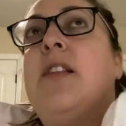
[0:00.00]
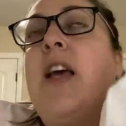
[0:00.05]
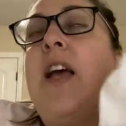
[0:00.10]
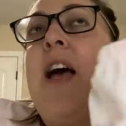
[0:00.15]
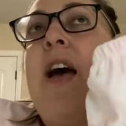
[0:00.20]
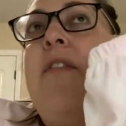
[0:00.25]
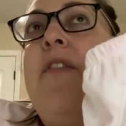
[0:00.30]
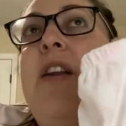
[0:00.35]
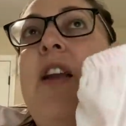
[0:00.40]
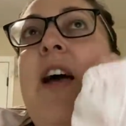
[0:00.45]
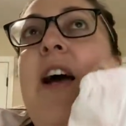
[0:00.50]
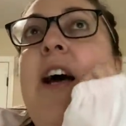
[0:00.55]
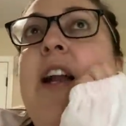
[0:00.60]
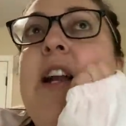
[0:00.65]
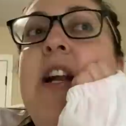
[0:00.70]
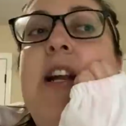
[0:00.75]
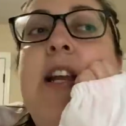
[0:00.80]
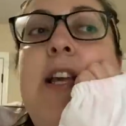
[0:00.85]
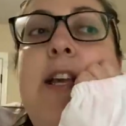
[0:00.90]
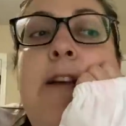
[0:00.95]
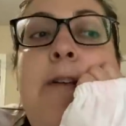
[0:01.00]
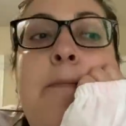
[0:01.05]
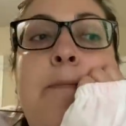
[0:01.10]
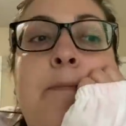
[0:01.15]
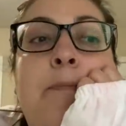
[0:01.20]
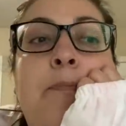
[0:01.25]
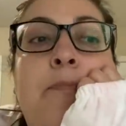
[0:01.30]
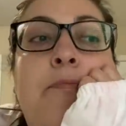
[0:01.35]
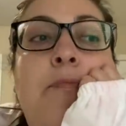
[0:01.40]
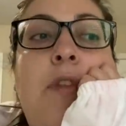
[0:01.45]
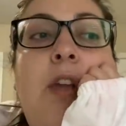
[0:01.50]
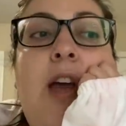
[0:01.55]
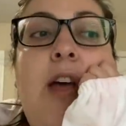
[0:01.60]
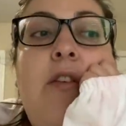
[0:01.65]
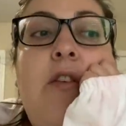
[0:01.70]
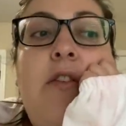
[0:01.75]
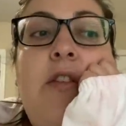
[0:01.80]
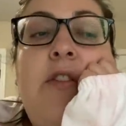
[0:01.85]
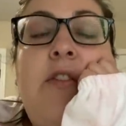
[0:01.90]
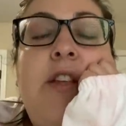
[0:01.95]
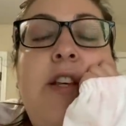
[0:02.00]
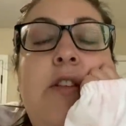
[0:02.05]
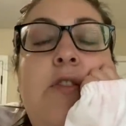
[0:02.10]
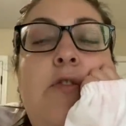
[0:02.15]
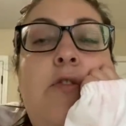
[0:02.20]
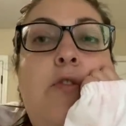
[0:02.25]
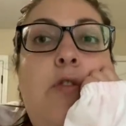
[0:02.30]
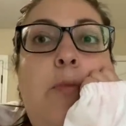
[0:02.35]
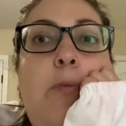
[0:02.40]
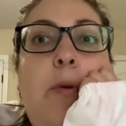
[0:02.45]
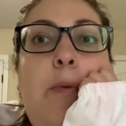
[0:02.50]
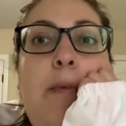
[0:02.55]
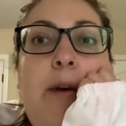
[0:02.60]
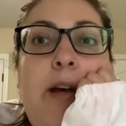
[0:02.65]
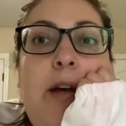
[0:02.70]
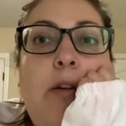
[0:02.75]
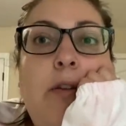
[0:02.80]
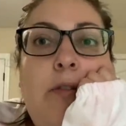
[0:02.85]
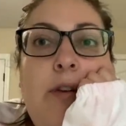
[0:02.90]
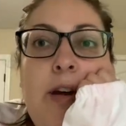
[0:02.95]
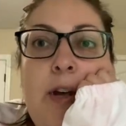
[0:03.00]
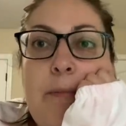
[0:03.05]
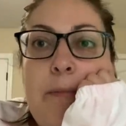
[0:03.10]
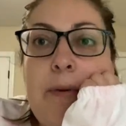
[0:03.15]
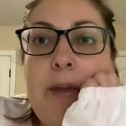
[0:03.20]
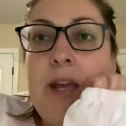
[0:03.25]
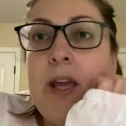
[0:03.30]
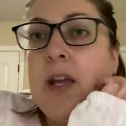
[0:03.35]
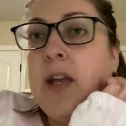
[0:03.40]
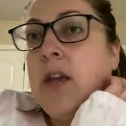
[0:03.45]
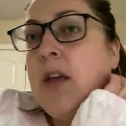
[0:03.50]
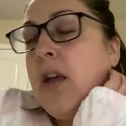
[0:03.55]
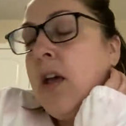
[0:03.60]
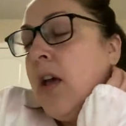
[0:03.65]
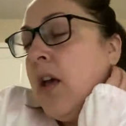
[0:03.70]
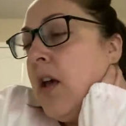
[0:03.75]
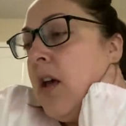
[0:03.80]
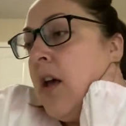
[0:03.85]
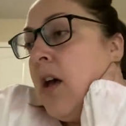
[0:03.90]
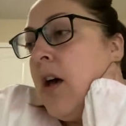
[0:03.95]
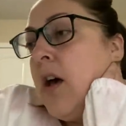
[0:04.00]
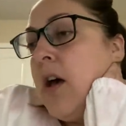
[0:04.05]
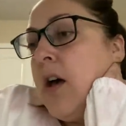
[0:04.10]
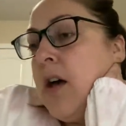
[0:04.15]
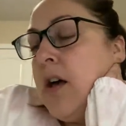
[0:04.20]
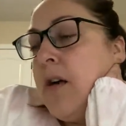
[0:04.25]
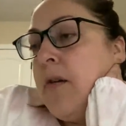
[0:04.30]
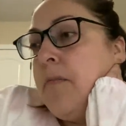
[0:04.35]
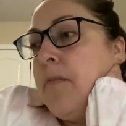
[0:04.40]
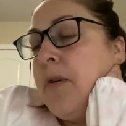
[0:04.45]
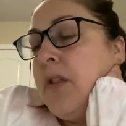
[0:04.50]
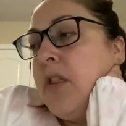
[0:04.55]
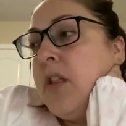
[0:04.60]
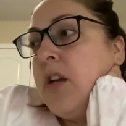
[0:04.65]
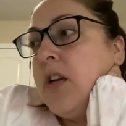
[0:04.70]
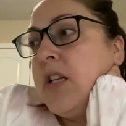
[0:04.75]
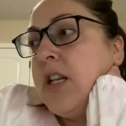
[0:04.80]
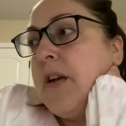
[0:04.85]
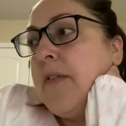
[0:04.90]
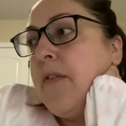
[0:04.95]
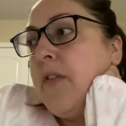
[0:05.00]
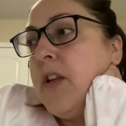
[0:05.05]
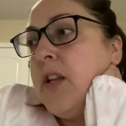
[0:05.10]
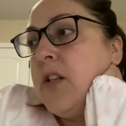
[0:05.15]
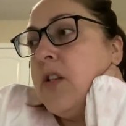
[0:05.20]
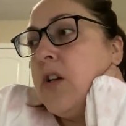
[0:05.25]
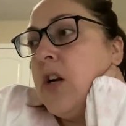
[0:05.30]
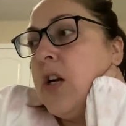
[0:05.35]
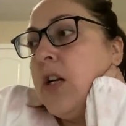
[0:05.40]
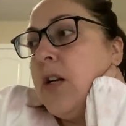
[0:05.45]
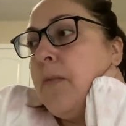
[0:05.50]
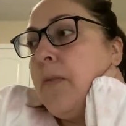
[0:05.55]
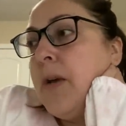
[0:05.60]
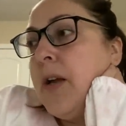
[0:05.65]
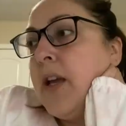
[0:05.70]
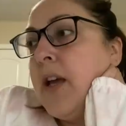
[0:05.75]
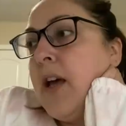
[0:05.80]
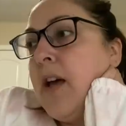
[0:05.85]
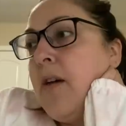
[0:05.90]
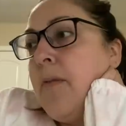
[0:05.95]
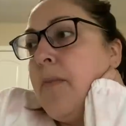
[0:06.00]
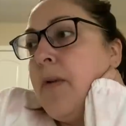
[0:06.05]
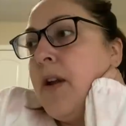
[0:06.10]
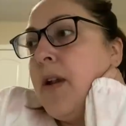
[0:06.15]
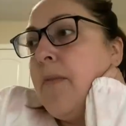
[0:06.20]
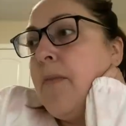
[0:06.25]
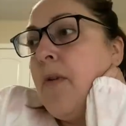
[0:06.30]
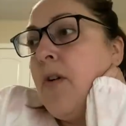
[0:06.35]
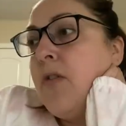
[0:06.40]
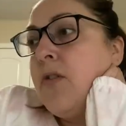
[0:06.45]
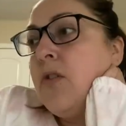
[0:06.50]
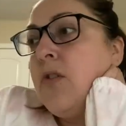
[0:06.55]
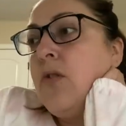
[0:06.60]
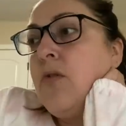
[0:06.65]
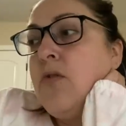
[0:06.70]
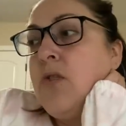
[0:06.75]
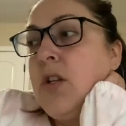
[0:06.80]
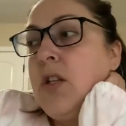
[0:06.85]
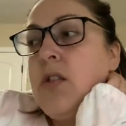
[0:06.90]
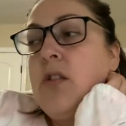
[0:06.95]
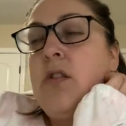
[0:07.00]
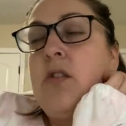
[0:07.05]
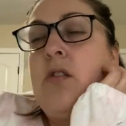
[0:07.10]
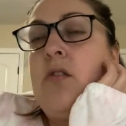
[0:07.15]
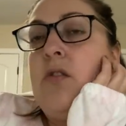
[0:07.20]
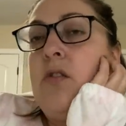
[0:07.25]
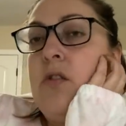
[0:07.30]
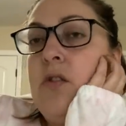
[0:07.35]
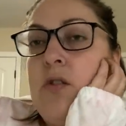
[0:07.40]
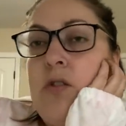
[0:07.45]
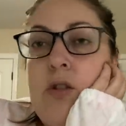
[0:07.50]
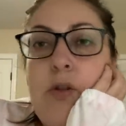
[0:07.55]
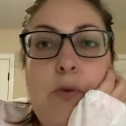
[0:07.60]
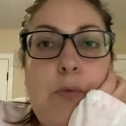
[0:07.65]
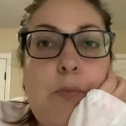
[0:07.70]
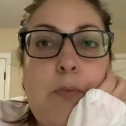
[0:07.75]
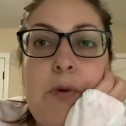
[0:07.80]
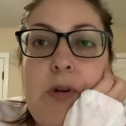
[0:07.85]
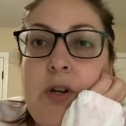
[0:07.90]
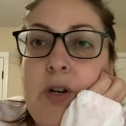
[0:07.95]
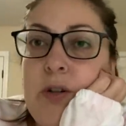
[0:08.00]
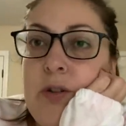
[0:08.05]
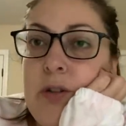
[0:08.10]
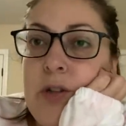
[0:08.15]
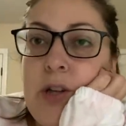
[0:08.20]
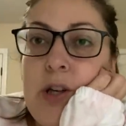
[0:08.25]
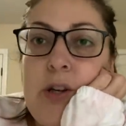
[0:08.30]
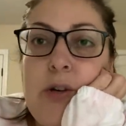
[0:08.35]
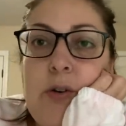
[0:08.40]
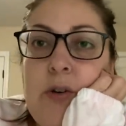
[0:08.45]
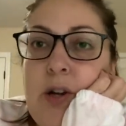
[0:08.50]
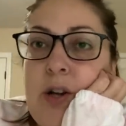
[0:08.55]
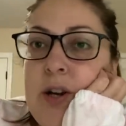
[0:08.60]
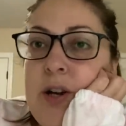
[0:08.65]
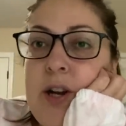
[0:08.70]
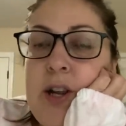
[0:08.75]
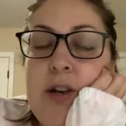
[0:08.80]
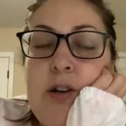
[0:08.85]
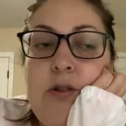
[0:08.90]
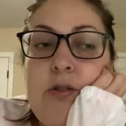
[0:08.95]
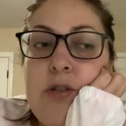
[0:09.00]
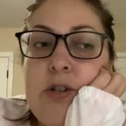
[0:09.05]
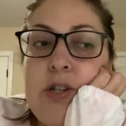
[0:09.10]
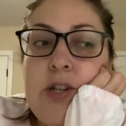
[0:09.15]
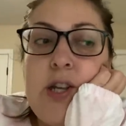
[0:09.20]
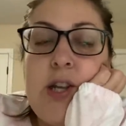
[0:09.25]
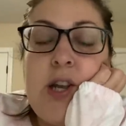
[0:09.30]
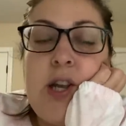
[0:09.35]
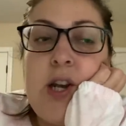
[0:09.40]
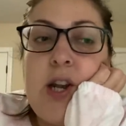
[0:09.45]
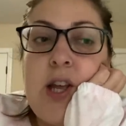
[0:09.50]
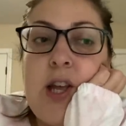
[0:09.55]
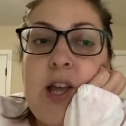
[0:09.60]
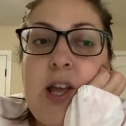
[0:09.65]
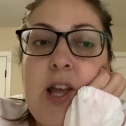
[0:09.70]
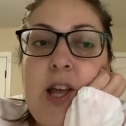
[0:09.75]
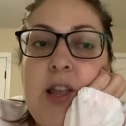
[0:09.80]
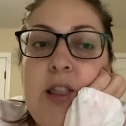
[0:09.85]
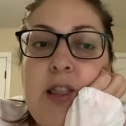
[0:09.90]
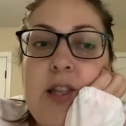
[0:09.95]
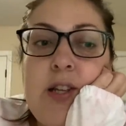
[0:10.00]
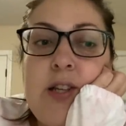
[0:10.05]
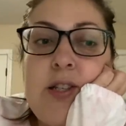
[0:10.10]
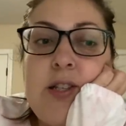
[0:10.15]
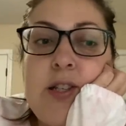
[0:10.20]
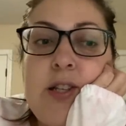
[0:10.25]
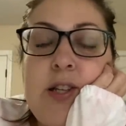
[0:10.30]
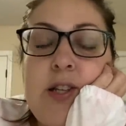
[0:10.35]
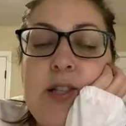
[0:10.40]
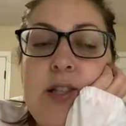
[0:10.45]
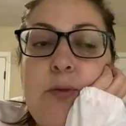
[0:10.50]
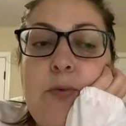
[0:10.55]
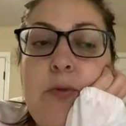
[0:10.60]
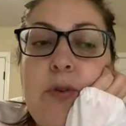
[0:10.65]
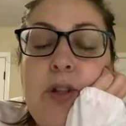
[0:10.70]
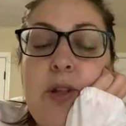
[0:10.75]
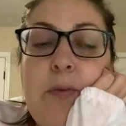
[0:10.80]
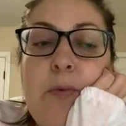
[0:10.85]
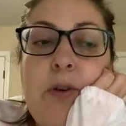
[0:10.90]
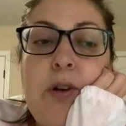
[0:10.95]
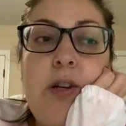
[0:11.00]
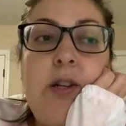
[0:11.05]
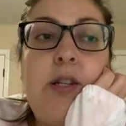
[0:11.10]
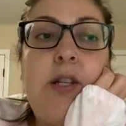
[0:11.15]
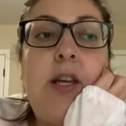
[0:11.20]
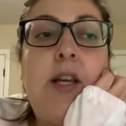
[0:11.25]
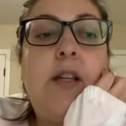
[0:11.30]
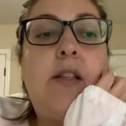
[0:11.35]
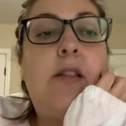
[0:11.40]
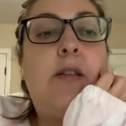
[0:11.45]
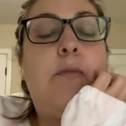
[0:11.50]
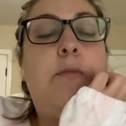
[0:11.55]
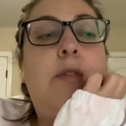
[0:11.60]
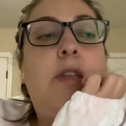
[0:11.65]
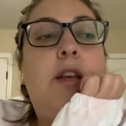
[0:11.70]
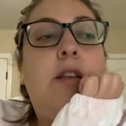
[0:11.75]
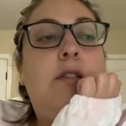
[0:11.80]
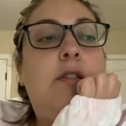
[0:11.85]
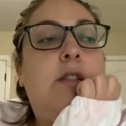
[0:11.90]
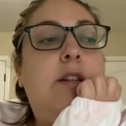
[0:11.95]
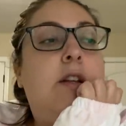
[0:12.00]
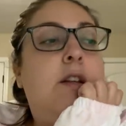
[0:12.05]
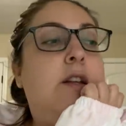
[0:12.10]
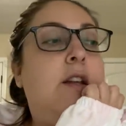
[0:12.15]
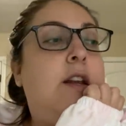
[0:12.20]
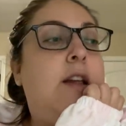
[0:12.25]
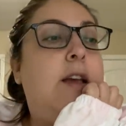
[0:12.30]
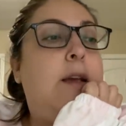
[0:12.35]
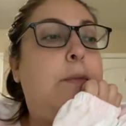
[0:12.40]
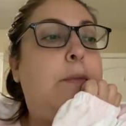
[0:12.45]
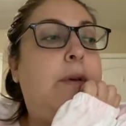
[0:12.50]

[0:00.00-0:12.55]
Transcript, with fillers: I haven't had any other than like super mild cramping. Um, but they're definitely starting to pick up. And I'm also just super low on energy. And I hate this because I really wanted to get some things done today.